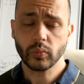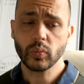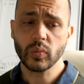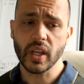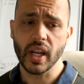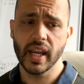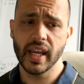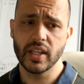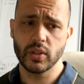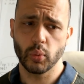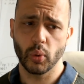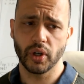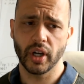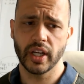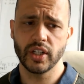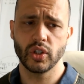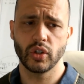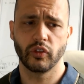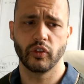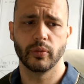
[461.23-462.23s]
is what I
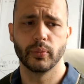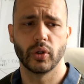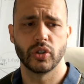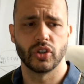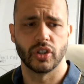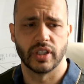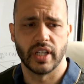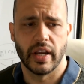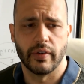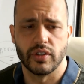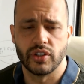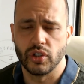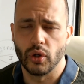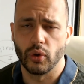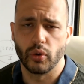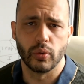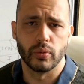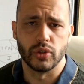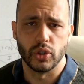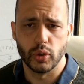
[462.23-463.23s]
took from Project
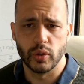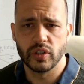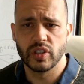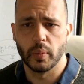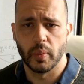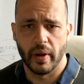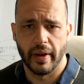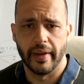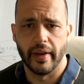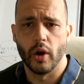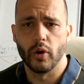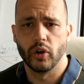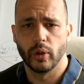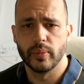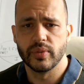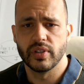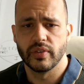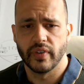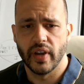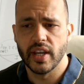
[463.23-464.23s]
Aristotle and doing some of my own
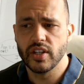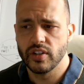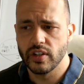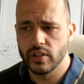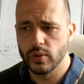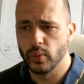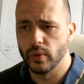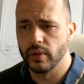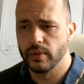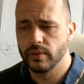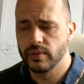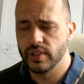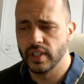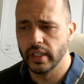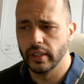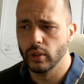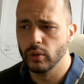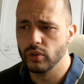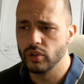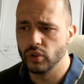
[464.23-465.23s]
observations with
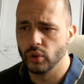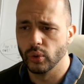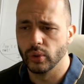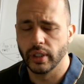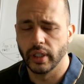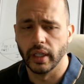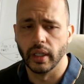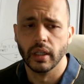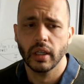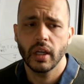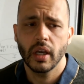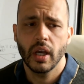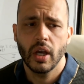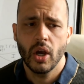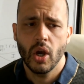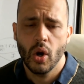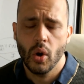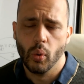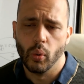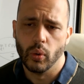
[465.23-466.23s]
seeing who's talking,
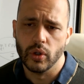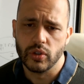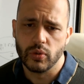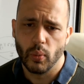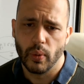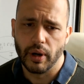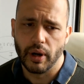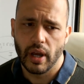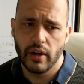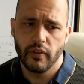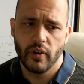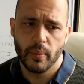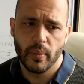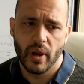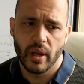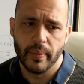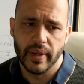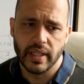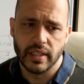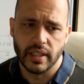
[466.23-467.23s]
was when I run my
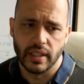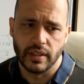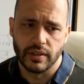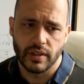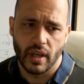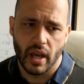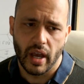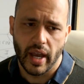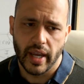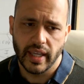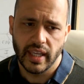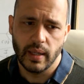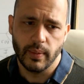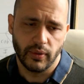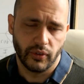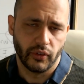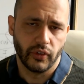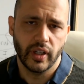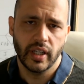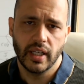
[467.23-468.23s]
meetings, I keep
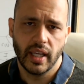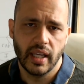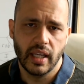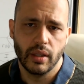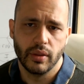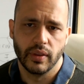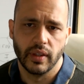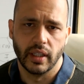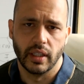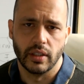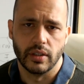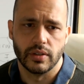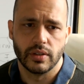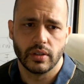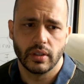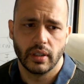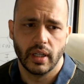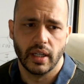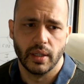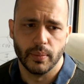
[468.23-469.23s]
3 key things
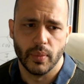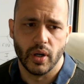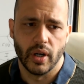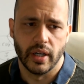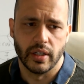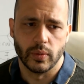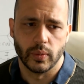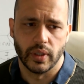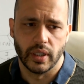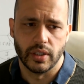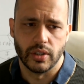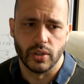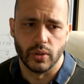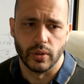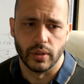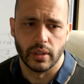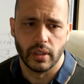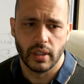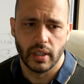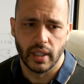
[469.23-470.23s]
in mind when I do
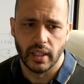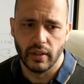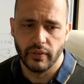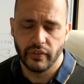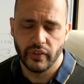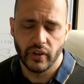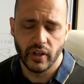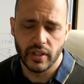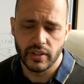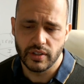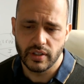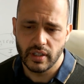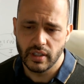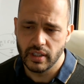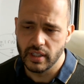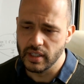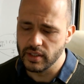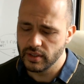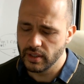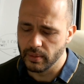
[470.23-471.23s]
it. And the first
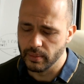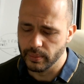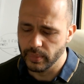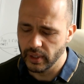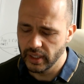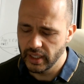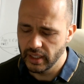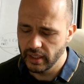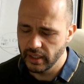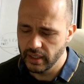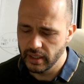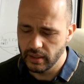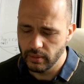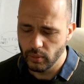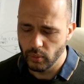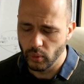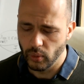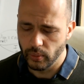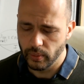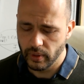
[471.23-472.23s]
is completely,
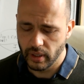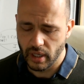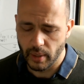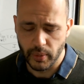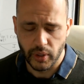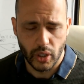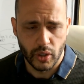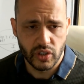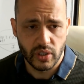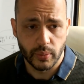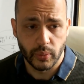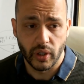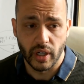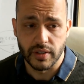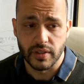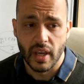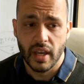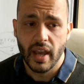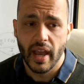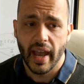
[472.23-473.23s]
will come at no
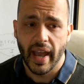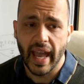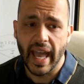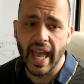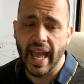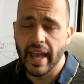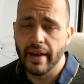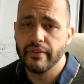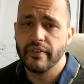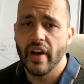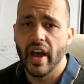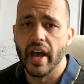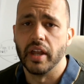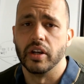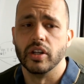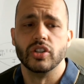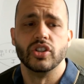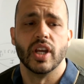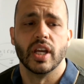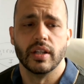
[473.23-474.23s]
surprise, have an
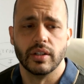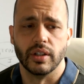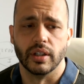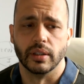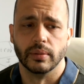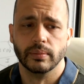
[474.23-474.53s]
agenda.